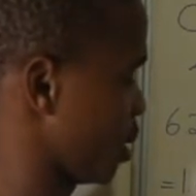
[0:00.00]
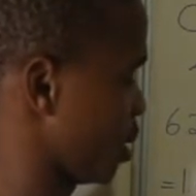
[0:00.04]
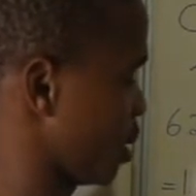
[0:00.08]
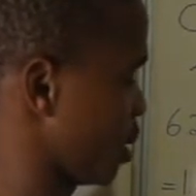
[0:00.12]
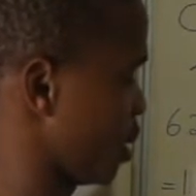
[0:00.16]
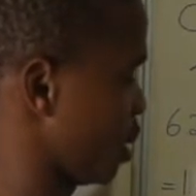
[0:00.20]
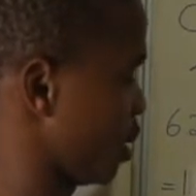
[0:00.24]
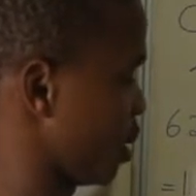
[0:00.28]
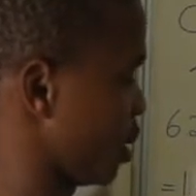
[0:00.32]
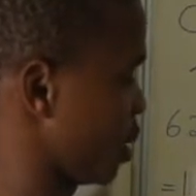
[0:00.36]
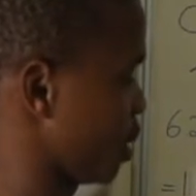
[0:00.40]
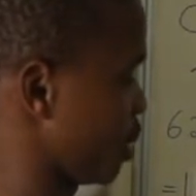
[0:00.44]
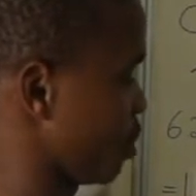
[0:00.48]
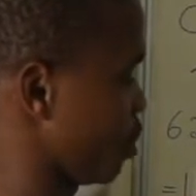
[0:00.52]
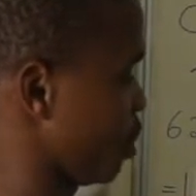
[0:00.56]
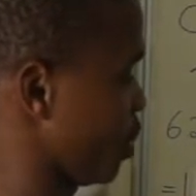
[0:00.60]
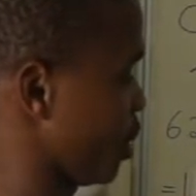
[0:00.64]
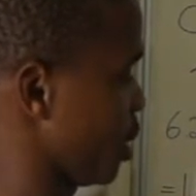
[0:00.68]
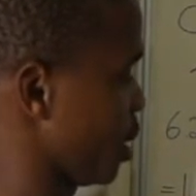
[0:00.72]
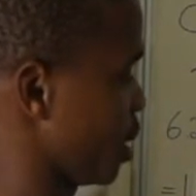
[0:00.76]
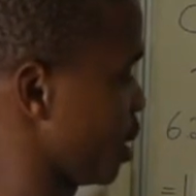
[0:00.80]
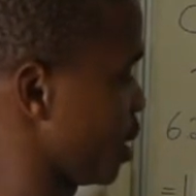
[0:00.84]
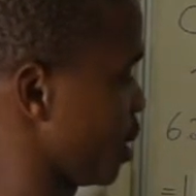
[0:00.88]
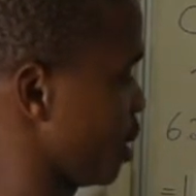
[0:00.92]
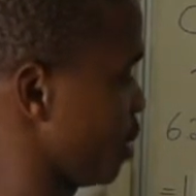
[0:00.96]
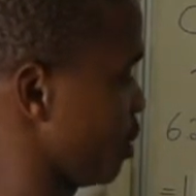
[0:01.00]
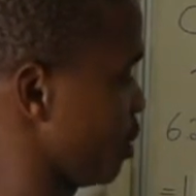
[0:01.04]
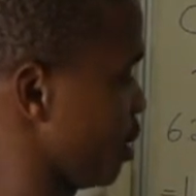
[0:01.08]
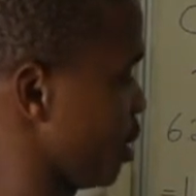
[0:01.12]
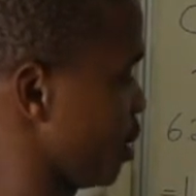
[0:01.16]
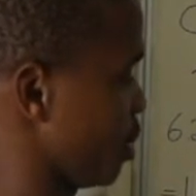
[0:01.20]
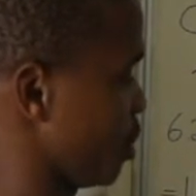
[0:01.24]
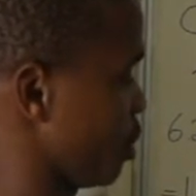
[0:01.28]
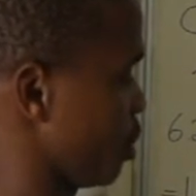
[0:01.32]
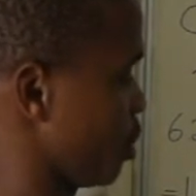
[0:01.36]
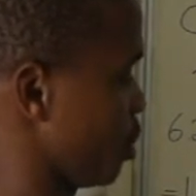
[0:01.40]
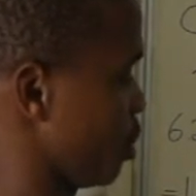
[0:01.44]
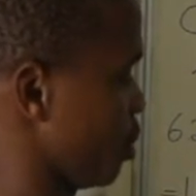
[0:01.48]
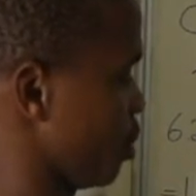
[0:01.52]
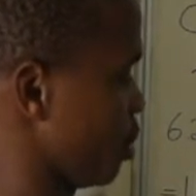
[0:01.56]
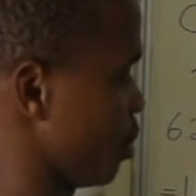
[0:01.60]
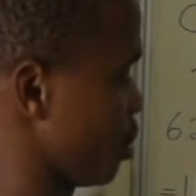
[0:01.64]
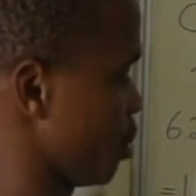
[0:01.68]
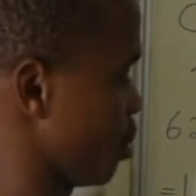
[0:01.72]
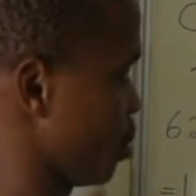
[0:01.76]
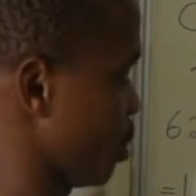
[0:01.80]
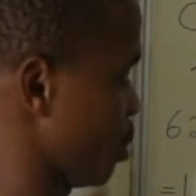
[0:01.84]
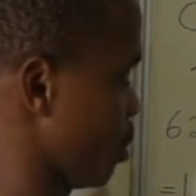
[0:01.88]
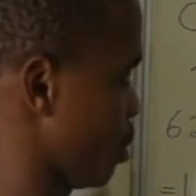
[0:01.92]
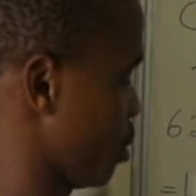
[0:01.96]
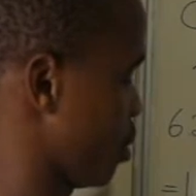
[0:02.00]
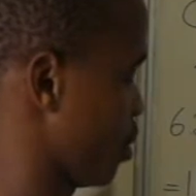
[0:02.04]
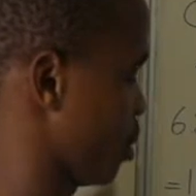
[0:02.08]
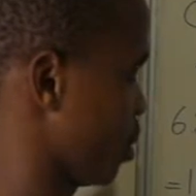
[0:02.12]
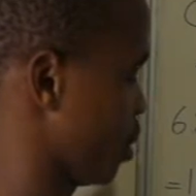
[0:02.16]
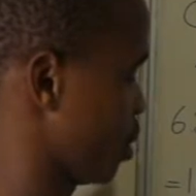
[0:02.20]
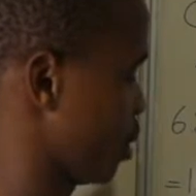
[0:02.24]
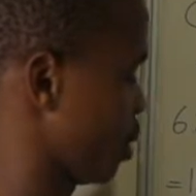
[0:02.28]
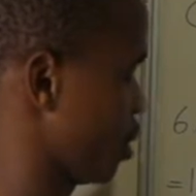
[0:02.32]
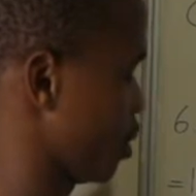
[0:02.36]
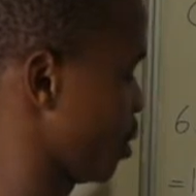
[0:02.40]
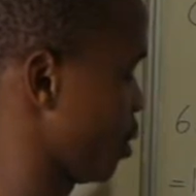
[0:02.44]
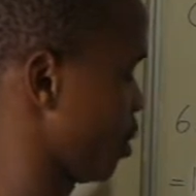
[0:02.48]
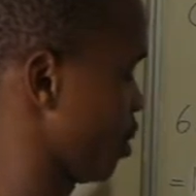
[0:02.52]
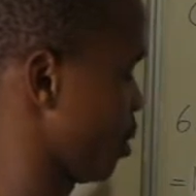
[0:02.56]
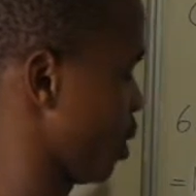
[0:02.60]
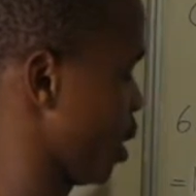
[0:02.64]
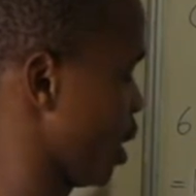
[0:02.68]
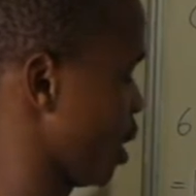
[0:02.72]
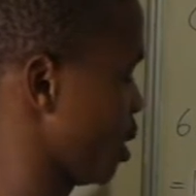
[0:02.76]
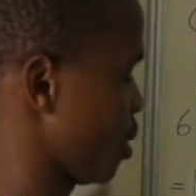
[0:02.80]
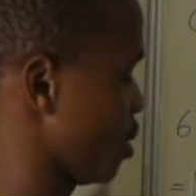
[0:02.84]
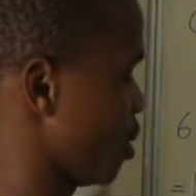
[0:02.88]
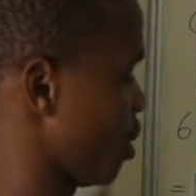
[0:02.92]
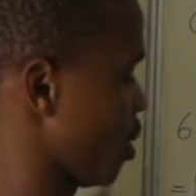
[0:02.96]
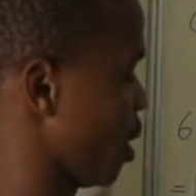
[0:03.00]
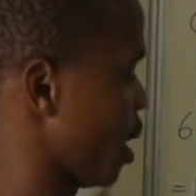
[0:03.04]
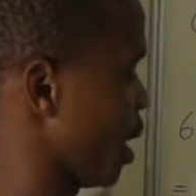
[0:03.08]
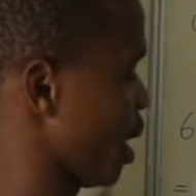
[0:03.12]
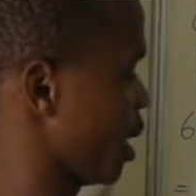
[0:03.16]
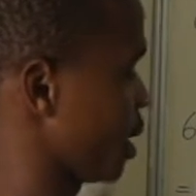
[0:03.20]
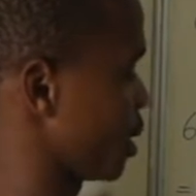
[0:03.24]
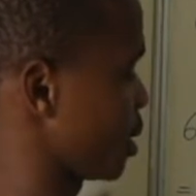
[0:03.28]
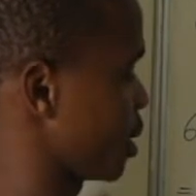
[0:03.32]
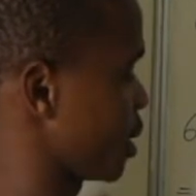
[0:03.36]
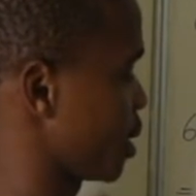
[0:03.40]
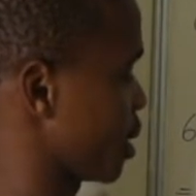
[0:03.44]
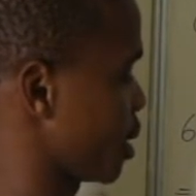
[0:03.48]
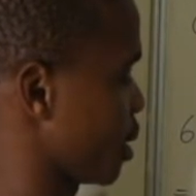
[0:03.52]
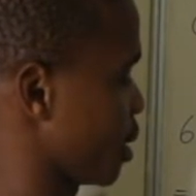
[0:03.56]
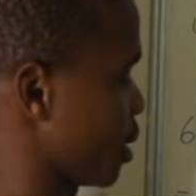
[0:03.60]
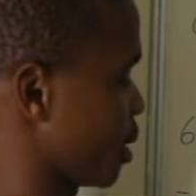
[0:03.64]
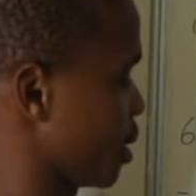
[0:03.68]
6.72. You get your answer.